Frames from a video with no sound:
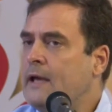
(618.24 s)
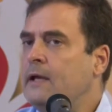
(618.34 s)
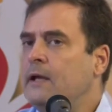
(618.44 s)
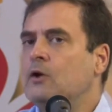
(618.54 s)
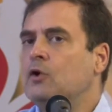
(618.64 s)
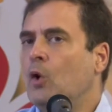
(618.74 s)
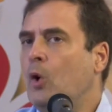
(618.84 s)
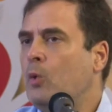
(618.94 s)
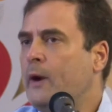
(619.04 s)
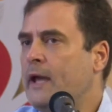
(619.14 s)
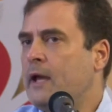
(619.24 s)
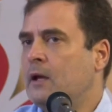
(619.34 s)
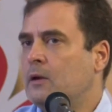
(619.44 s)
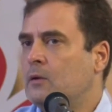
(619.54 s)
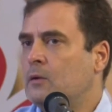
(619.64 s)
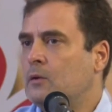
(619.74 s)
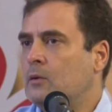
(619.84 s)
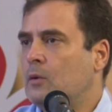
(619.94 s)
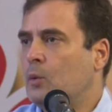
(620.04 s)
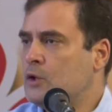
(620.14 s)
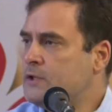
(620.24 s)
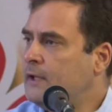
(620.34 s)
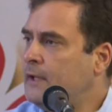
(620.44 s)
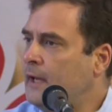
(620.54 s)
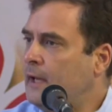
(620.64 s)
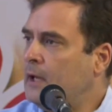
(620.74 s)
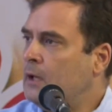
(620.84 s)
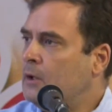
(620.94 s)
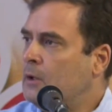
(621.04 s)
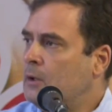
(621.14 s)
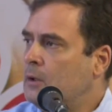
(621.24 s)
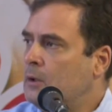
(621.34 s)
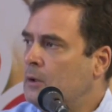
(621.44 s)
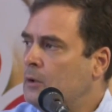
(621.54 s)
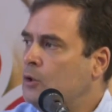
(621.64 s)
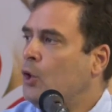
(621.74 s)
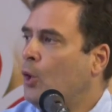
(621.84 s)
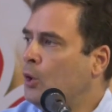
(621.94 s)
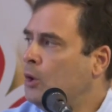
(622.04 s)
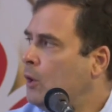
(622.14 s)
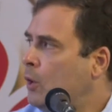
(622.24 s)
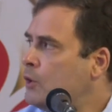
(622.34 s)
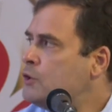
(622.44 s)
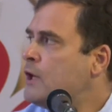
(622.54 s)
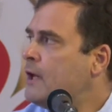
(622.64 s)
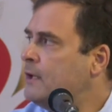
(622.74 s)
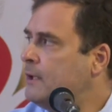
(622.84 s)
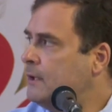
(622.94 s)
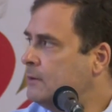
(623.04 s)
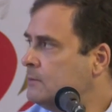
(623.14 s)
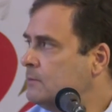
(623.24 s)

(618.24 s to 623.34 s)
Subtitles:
And in no way was it a dole or charity.